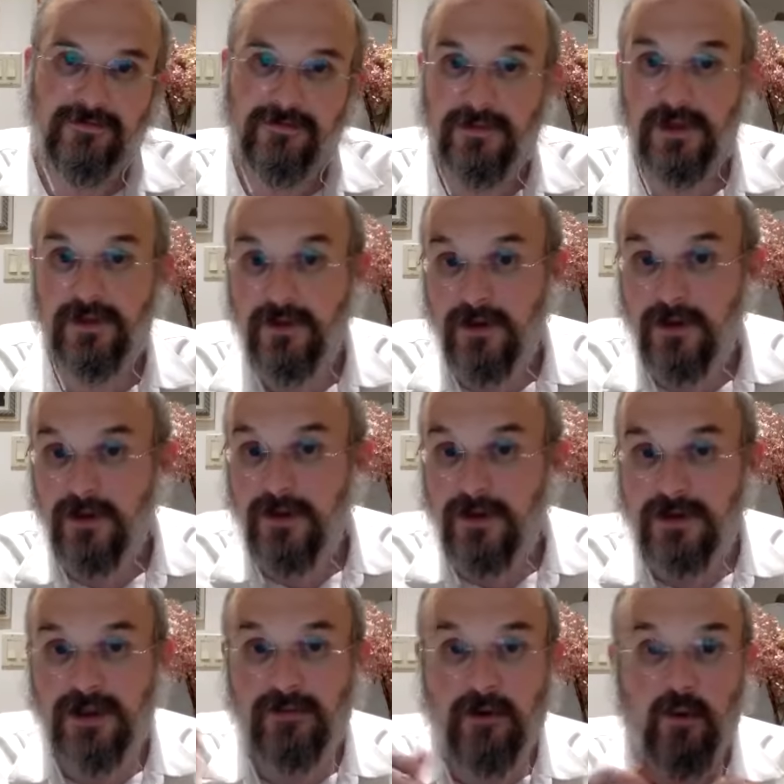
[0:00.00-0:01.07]
Right?
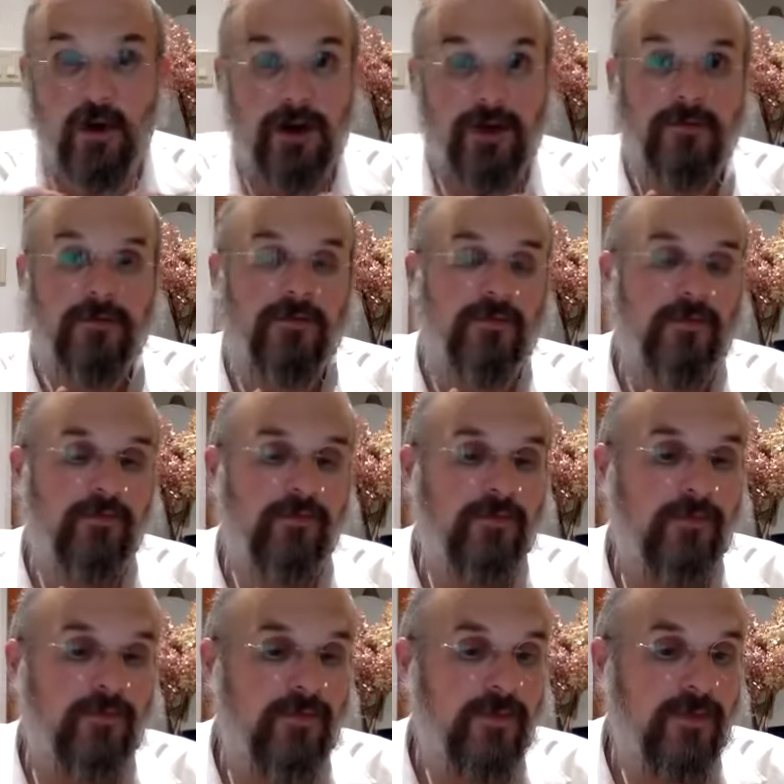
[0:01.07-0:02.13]
Number one.
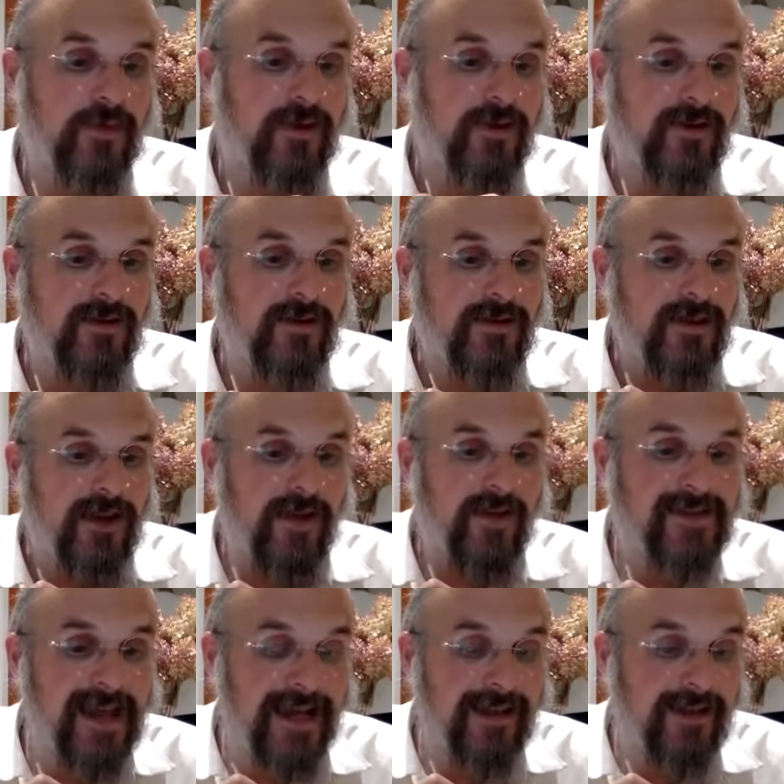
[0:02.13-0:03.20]
And the
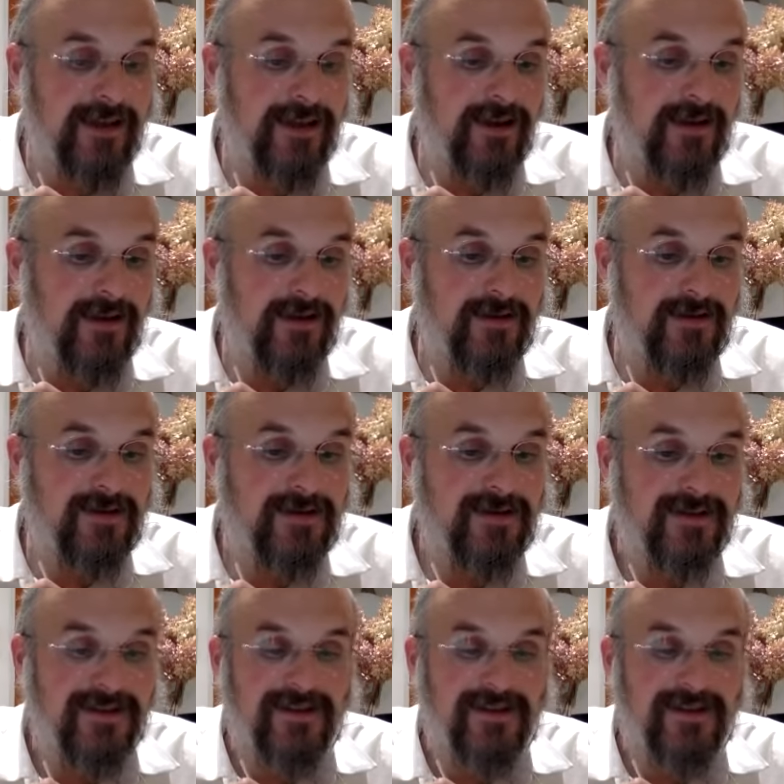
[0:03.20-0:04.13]
second thing is,